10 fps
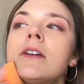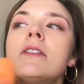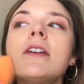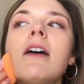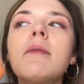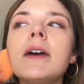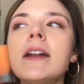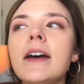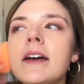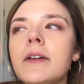So I'm
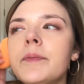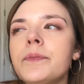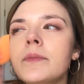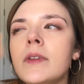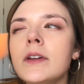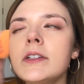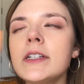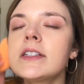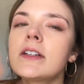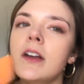gonna
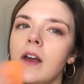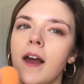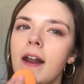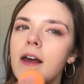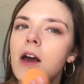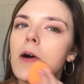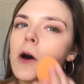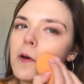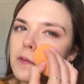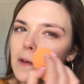just kind of go
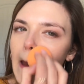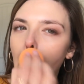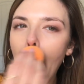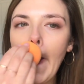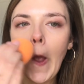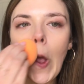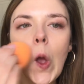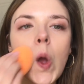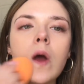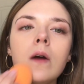over it
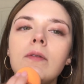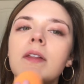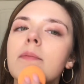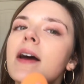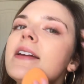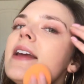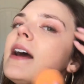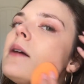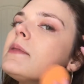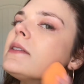with my
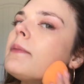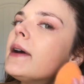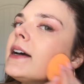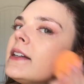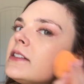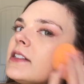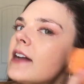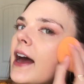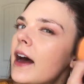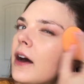damp sponge
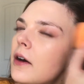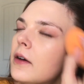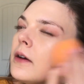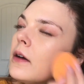now.